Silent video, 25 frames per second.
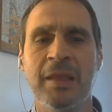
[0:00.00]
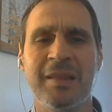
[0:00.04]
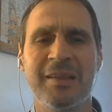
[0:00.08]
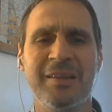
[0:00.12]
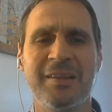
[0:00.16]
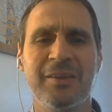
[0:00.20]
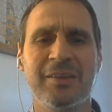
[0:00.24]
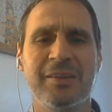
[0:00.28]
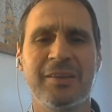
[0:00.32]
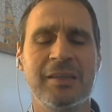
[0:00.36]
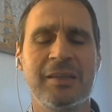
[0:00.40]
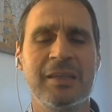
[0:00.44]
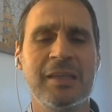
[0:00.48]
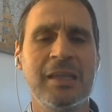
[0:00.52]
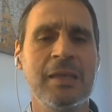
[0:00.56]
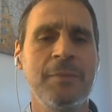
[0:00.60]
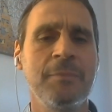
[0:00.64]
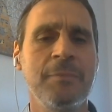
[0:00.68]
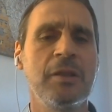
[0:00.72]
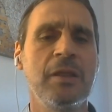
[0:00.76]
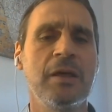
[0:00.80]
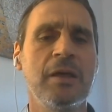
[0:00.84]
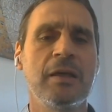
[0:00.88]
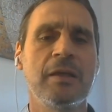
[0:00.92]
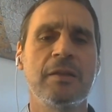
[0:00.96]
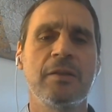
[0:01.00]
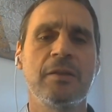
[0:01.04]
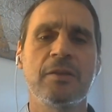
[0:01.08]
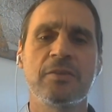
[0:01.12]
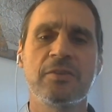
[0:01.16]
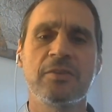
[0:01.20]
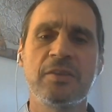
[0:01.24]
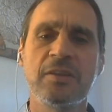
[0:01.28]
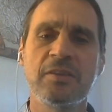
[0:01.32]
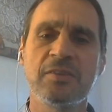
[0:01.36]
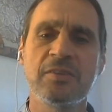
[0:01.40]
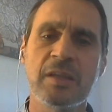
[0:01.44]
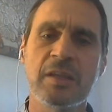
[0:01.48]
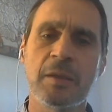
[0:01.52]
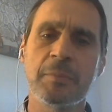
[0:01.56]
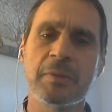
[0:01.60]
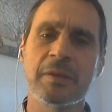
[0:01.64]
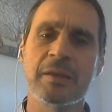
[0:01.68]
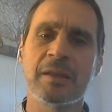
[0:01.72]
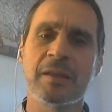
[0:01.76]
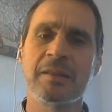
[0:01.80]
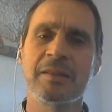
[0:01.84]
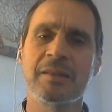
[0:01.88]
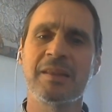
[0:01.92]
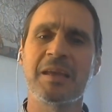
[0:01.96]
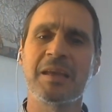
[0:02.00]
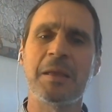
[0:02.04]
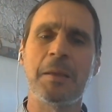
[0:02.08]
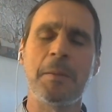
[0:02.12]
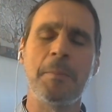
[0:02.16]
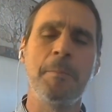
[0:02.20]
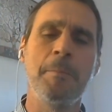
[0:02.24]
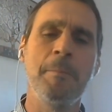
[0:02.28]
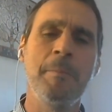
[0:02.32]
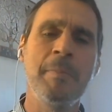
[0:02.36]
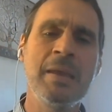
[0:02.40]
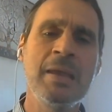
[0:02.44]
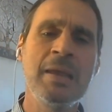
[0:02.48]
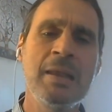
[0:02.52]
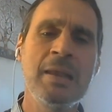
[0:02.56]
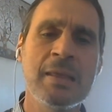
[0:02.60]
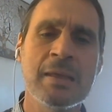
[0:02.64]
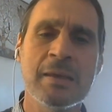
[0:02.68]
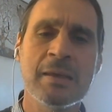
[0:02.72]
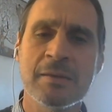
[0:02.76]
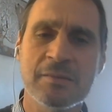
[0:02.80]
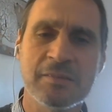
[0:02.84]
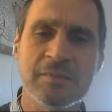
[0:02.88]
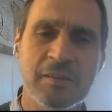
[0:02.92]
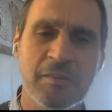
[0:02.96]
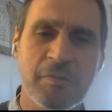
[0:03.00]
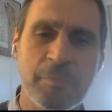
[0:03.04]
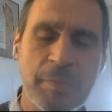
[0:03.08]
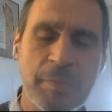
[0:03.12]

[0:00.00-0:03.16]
The system can take millions of